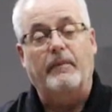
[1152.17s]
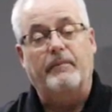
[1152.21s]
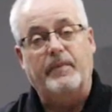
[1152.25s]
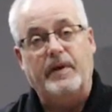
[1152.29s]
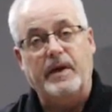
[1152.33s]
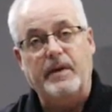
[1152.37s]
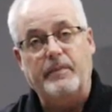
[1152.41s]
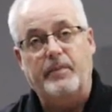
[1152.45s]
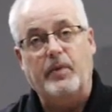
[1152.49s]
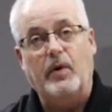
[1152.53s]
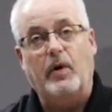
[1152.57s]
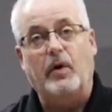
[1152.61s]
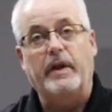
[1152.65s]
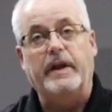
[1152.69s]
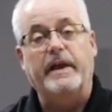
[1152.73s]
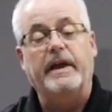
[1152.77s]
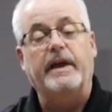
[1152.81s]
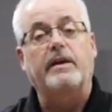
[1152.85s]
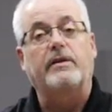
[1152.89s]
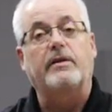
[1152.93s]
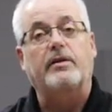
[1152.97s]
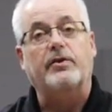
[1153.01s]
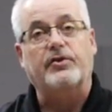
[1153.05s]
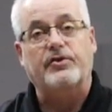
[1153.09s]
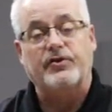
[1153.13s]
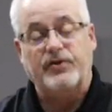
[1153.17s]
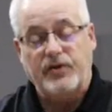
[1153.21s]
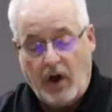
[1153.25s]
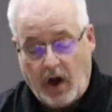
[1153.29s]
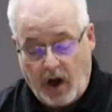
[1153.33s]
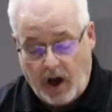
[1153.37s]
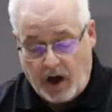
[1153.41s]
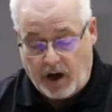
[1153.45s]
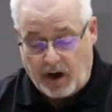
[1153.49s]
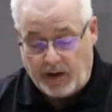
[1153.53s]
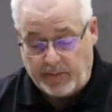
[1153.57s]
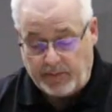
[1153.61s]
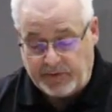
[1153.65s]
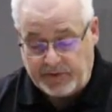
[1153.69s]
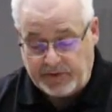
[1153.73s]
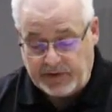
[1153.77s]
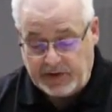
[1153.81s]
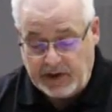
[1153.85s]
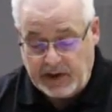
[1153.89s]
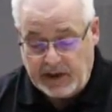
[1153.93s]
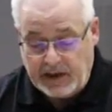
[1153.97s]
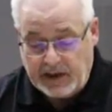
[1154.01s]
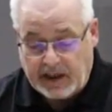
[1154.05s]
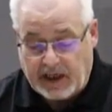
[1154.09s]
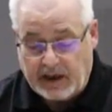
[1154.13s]
people in the Psalms
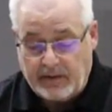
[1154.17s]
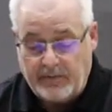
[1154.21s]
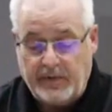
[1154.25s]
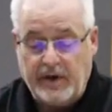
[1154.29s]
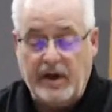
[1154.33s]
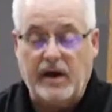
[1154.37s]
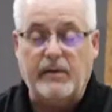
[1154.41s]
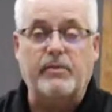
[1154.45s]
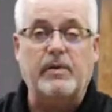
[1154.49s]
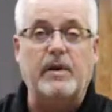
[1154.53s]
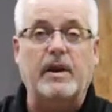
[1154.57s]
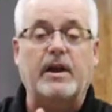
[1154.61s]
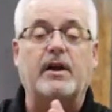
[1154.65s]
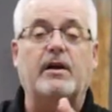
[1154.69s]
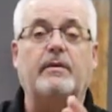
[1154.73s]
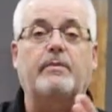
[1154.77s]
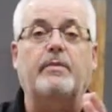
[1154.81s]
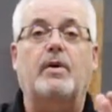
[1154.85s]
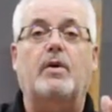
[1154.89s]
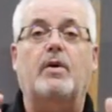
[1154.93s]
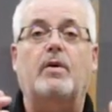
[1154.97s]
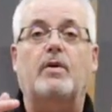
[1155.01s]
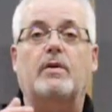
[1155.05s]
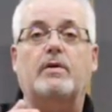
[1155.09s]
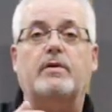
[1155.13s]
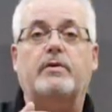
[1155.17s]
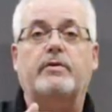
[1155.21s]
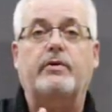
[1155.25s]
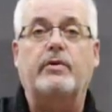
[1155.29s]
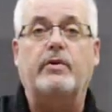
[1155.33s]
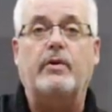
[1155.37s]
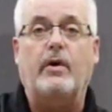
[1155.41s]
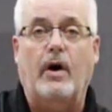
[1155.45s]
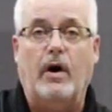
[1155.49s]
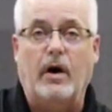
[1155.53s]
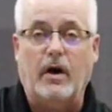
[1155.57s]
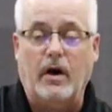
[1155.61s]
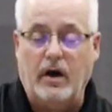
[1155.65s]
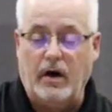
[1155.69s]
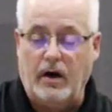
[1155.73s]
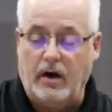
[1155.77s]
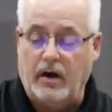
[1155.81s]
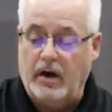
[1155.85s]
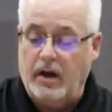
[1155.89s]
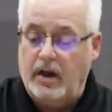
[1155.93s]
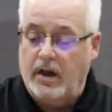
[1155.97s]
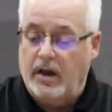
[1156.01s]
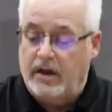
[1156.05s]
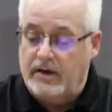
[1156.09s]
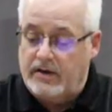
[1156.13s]
can be applicable to
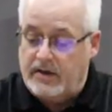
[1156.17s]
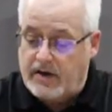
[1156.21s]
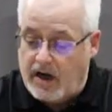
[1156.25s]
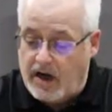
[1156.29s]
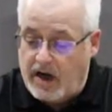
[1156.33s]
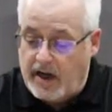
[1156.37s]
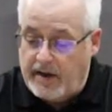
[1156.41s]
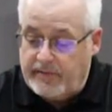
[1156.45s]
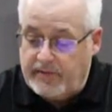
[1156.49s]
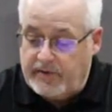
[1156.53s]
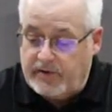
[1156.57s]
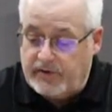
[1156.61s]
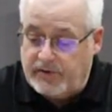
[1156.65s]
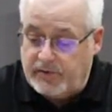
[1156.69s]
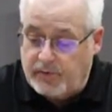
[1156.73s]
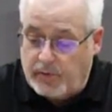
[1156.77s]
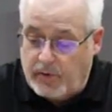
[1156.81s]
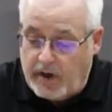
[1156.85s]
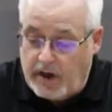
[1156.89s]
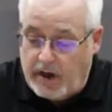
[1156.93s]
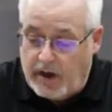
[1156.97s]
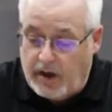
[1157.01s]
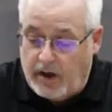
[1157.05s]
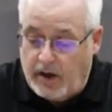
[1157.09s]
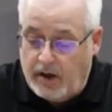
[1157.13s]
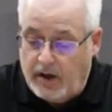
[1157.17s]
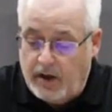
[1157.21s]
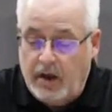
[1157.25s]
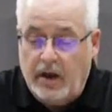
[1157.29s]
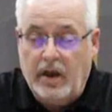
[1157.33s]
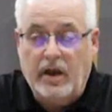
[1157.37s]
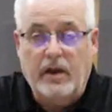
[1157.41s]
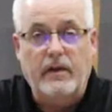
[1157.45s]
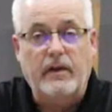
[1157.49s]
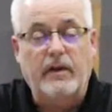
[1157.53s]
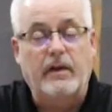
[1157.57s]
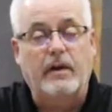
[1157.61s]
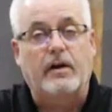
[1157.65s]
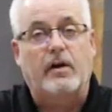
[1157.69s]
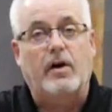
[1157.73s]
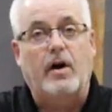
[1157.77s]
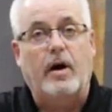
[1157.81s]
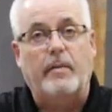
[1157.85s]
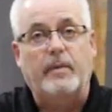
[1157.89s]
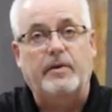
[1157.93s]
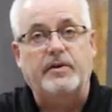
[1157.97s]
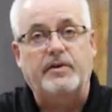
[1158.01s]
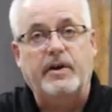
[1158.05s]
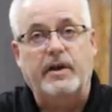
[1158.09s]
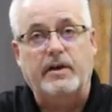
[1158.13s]
our times as well. The
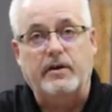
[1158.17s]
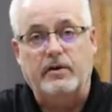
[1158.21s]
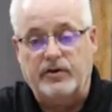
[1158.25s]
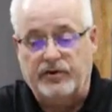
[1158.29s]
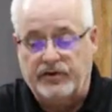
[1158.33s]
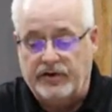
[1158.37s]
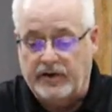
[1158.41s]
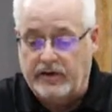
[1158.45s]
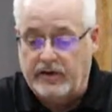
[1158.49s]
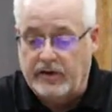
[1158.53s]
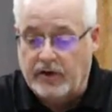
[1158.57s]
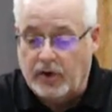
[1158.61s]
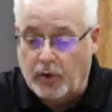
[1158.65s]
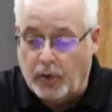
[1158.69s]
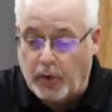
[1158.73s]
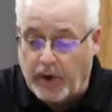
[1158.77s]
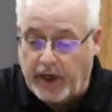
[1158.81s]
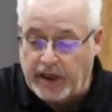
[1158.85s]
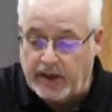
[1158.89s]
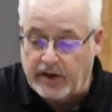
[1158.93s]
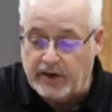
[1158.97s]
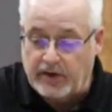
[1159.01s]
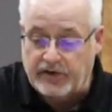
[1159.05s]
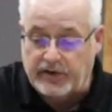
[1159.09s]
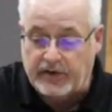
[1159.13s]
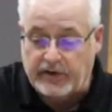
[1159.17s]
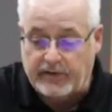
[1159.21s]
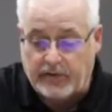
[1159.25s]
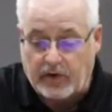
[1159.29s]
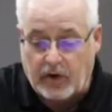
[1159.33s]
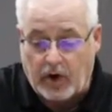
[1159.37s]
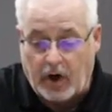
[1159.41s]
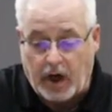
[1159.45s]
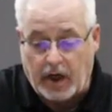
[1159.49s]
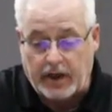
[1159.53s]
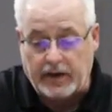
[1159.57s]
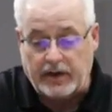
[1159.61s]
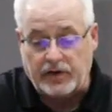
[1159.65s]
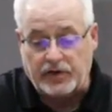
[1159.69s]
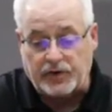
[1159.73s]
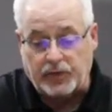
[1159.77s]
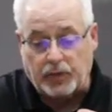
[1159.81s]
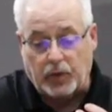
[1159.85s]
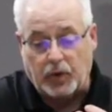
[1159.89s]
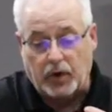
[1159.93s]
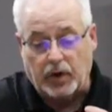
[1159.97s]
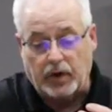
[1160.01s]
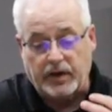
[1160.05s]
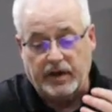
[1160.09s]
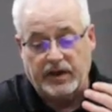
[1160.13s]
commentator said, "The greatness of God and his
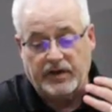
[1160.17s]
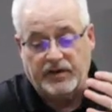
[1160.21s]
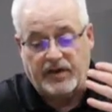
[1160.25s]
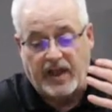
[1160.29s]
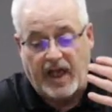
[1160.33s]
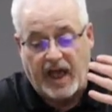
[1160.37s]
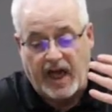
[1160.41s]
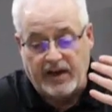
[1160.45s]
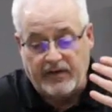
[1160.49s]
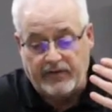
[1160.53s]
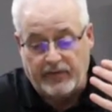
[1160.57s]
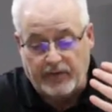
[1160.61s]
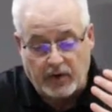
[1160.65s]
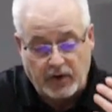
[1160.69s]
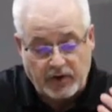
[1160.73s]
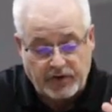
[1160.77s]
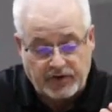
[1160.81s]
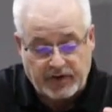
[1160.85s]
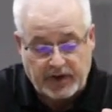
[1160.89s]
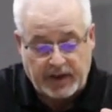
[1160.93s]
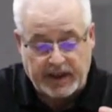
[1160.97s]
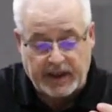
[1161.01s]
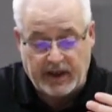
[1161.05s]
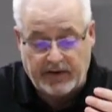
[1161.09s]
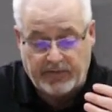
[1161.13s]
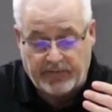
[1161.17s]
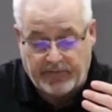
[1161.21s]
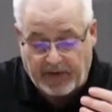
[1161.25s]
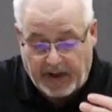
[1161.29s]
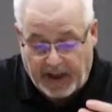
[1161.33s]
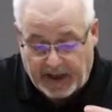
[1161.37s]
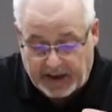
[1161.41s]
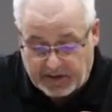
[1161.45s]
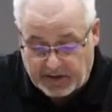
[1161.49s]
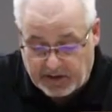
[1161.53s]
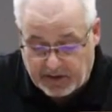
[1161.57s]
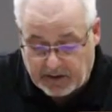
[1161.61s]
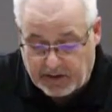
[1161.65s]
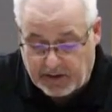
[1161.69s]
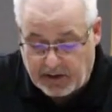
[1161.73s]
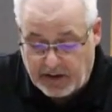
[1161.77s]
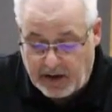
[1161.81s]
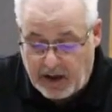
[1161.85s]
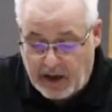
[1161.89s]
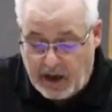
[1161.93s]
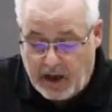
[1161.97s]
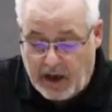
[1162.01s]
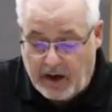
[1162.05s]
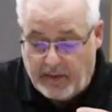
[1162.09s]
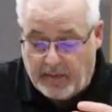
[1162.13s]
word is adversely affected
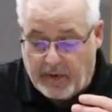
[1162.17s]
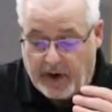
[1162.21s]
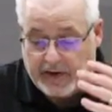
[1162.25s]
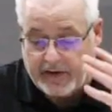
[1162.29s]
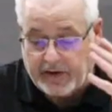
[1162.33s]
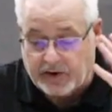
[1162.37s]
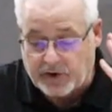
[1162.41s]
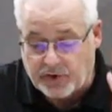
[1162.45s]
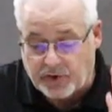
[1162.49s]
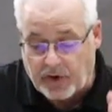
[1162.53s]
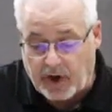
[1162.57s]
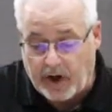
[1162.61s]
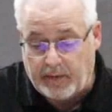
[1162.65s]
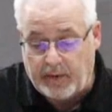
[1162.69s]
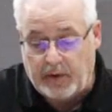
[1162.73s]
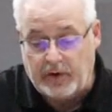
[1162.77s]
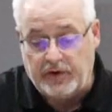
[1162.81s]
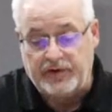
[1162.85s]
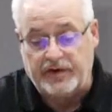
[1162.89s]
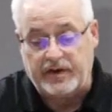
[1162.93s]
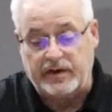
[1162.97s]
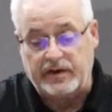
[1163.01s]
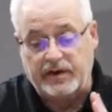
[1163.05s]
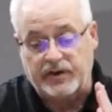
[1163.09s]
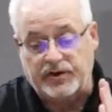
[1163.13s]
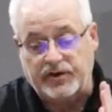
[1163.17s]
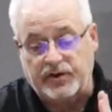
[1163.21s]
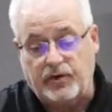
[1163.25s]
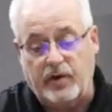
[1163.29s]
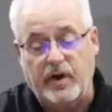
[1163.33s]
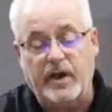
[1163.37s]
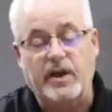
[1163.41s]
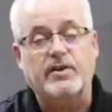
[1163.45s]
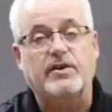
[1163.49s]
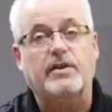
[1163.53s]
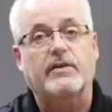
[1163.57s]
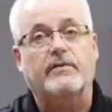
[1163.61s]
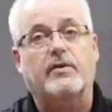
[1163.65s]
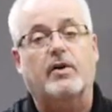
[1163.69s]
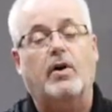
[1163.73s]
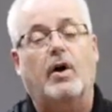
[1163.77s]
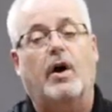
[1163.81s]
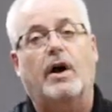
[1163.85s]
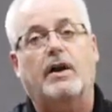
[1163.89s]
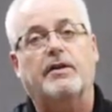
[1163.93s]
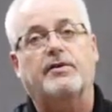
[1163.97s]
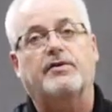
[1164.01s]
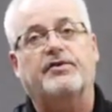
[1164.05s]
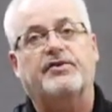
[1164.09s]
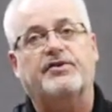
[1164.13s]
by the troubles and disgrace of
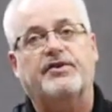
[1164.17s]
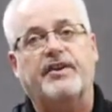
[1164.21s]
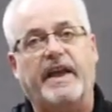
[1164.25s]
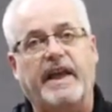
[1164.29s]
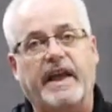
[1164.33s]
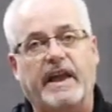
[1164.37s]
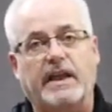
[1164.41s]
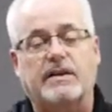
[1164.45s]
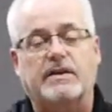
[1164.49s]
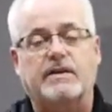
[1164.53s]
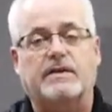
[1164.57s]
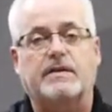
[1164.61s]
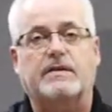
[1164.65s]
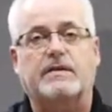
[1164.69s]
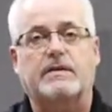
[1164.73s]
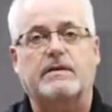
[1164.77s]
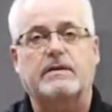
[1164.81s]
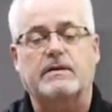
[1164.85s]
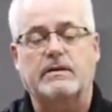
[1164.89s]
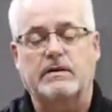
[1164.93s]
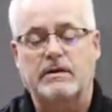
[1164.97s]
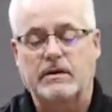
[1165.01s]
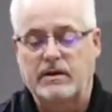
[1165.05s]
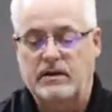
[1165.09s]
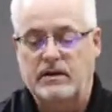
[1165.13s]
God's saints."